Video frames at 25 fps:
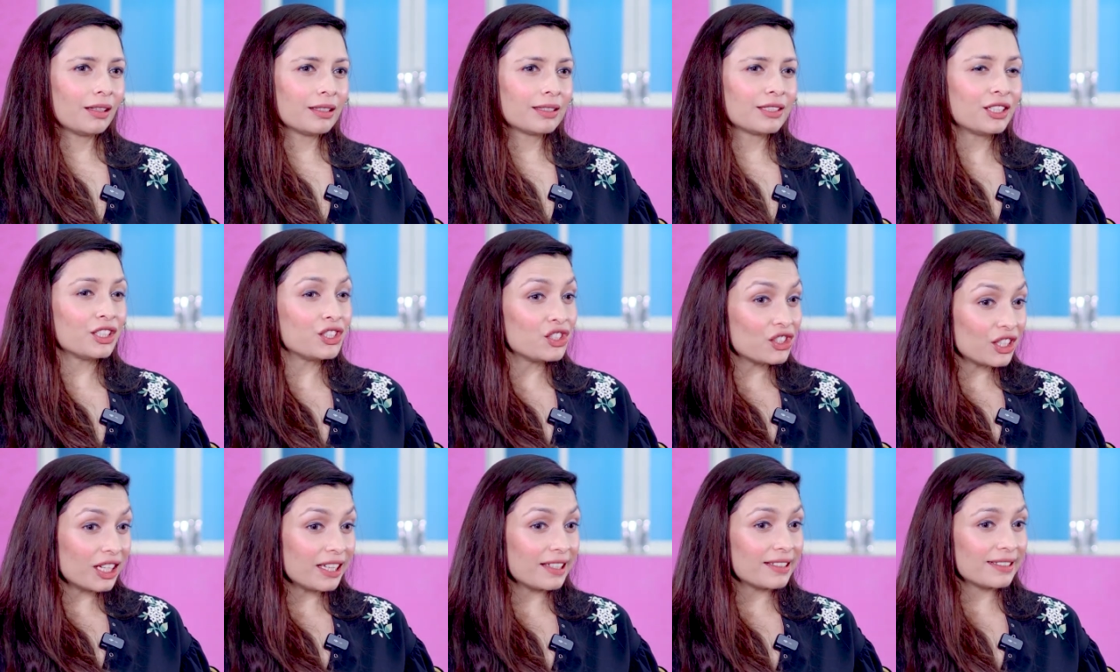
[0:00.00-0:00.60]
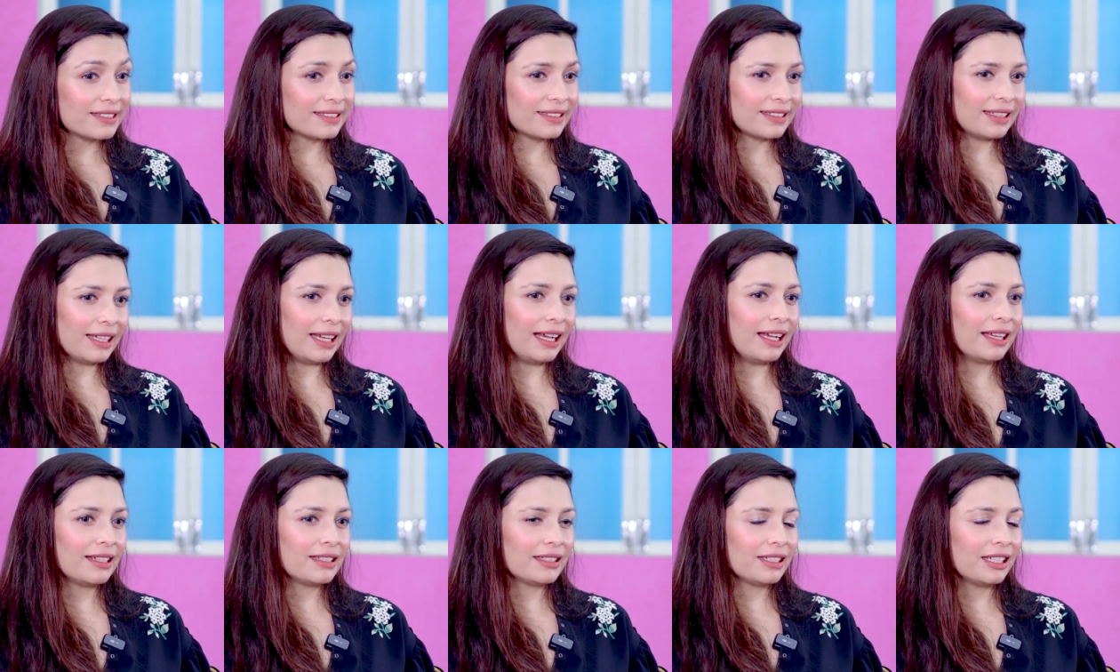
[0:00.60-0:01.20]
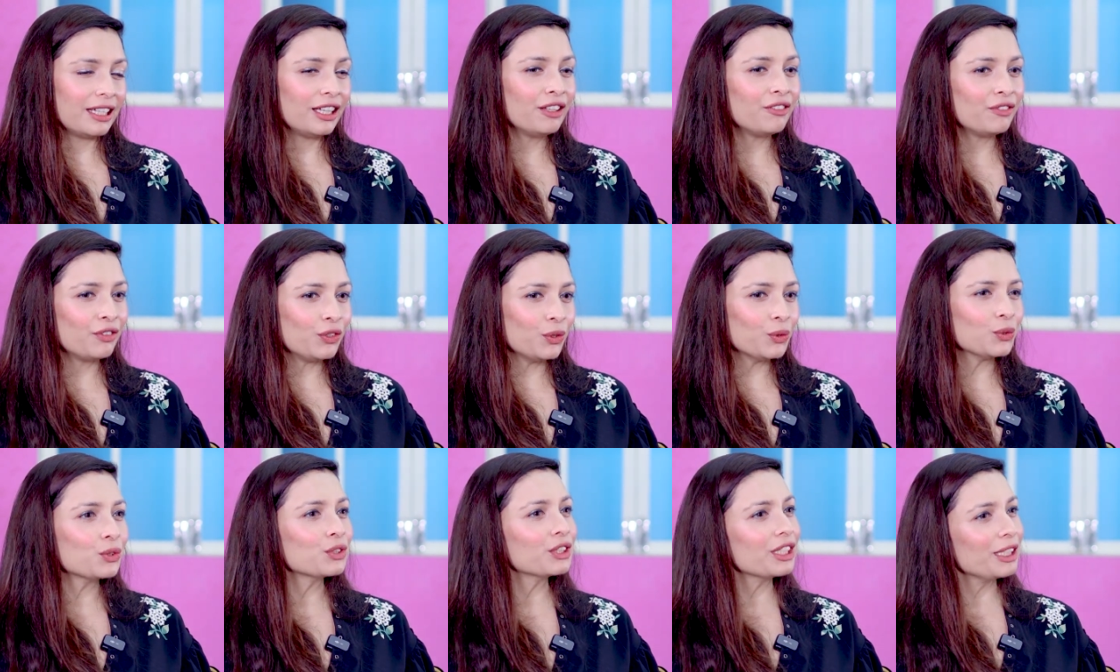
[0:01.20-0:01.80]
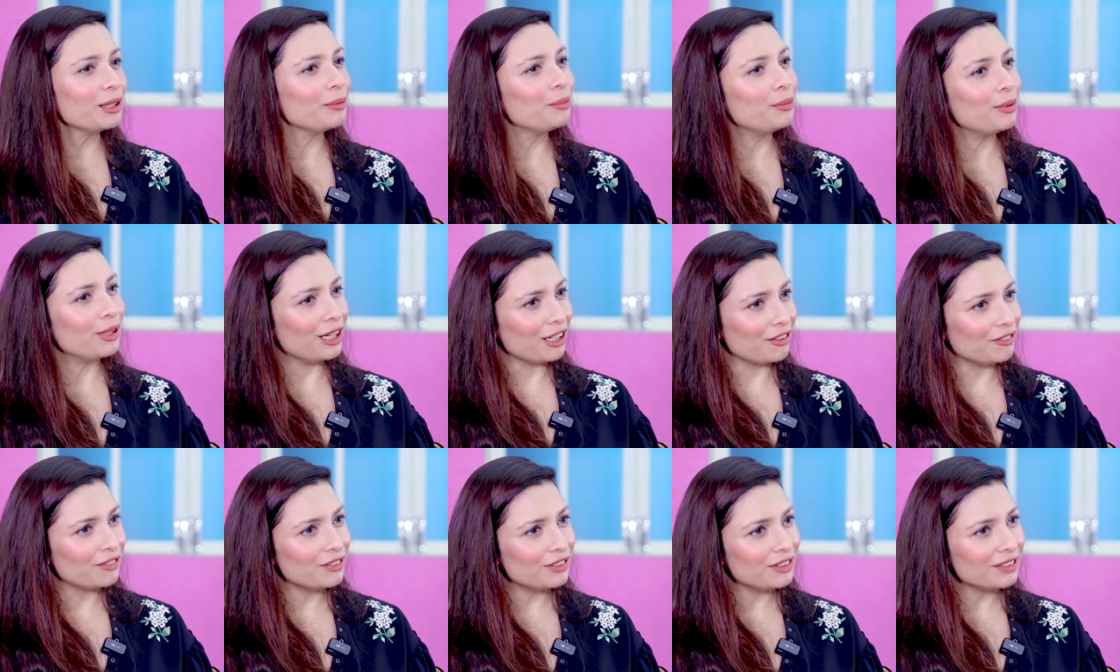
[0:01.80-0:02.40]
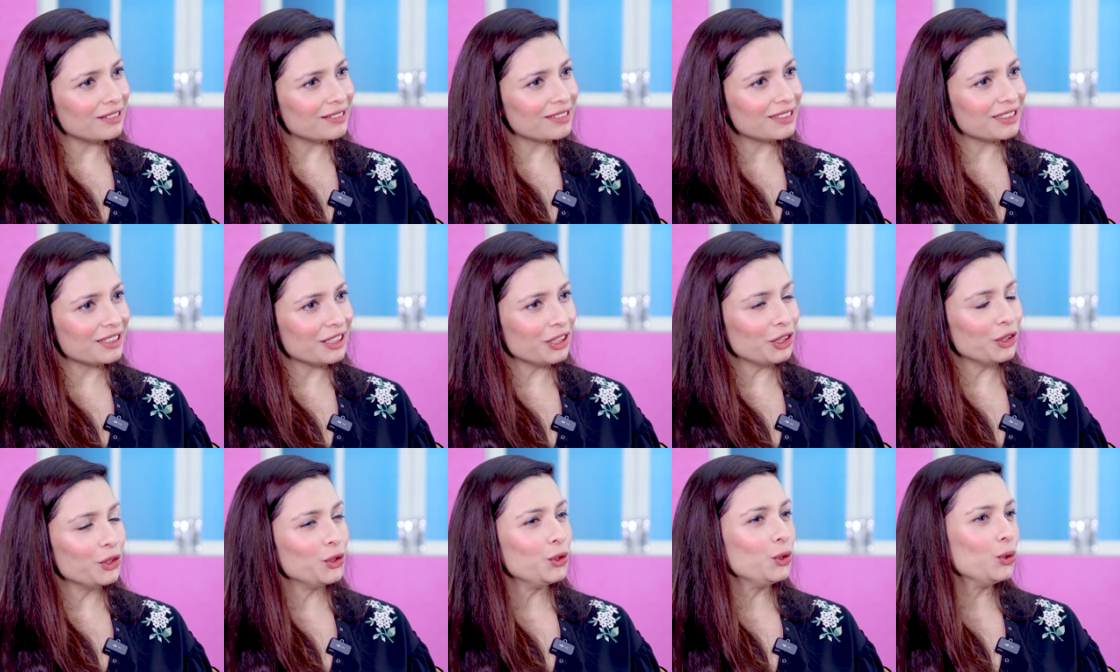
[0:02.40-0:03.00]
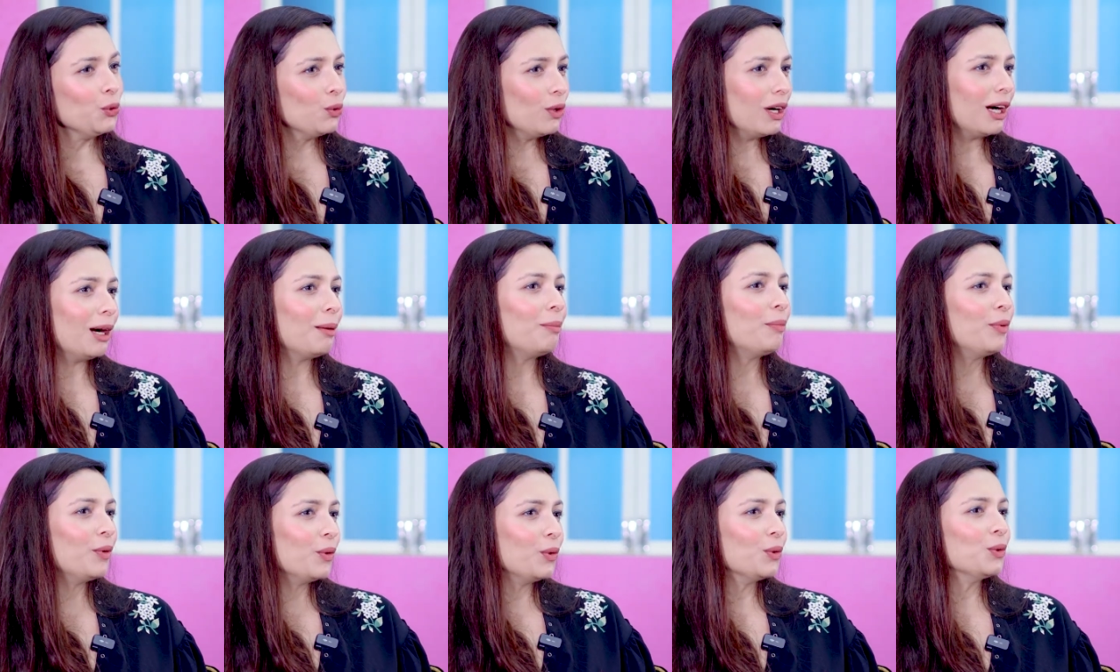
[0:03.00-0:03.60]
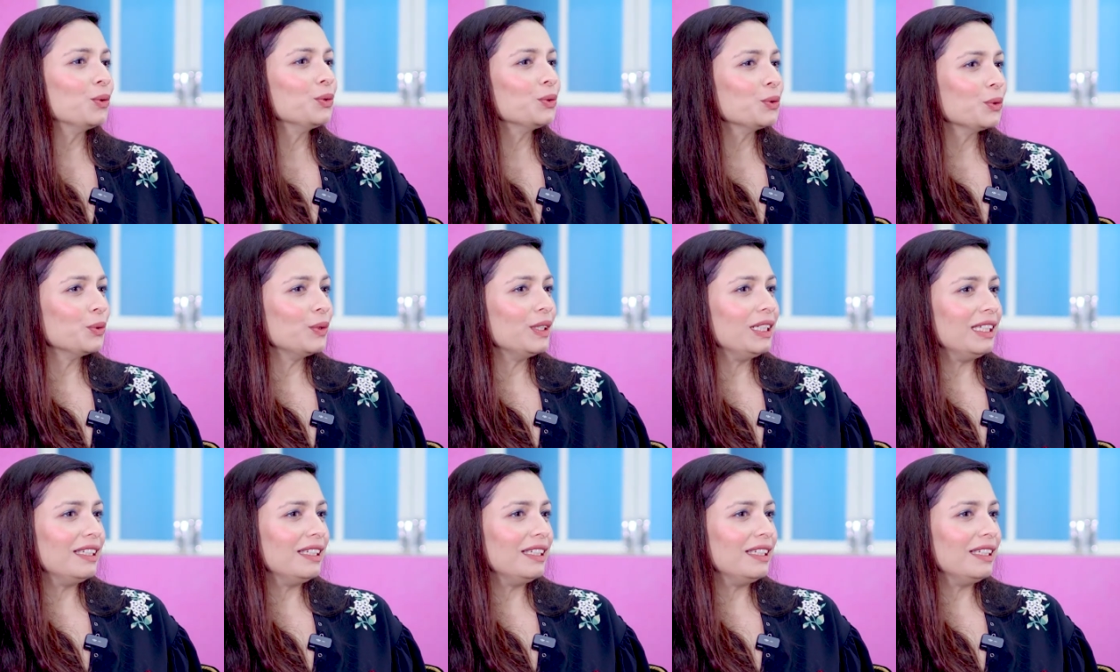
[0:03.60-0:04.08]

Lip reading: suggest that if you skip breakfast, you are prone to